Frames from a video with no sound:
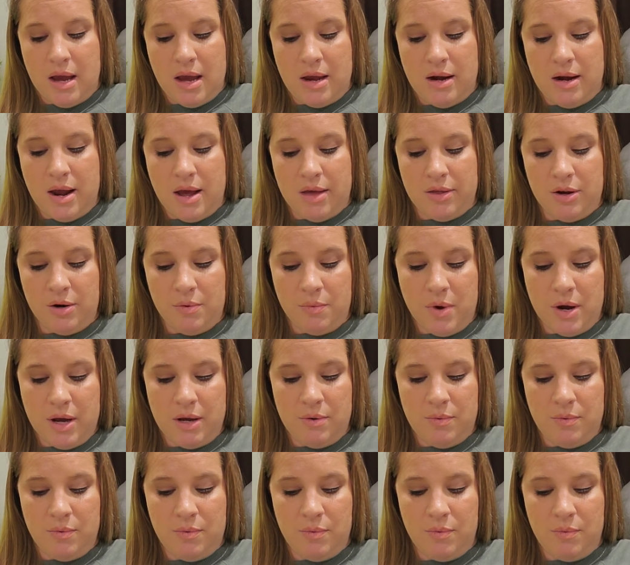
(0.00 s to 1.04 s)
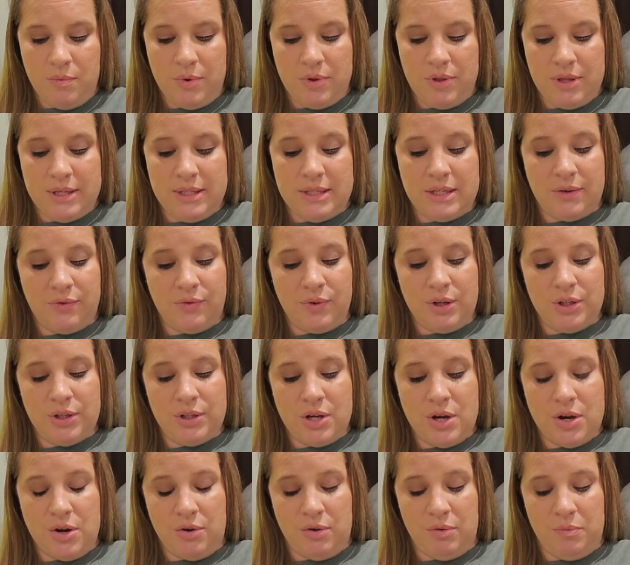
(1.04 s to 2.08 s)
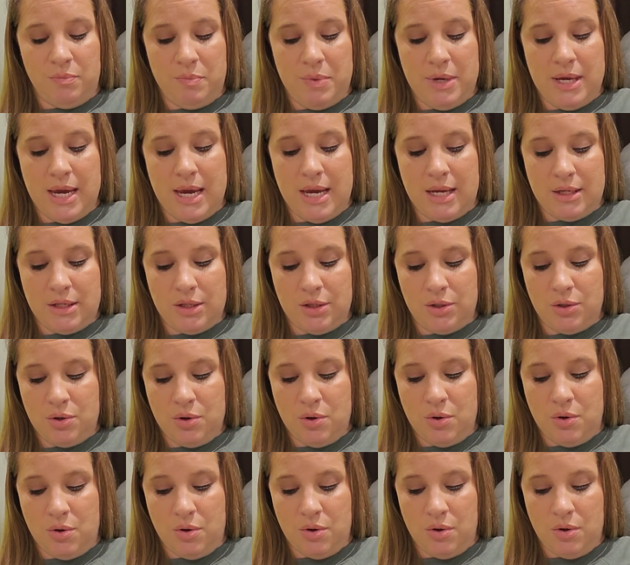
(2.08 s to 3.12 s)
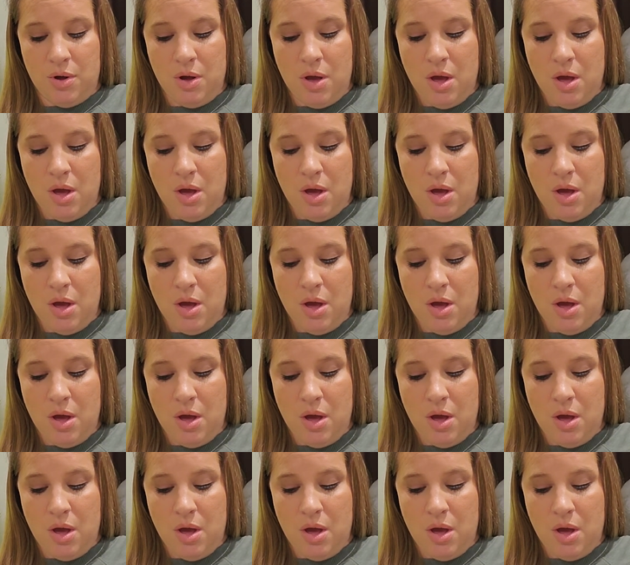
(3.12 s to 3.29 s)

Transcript: another one with a different tone began to toll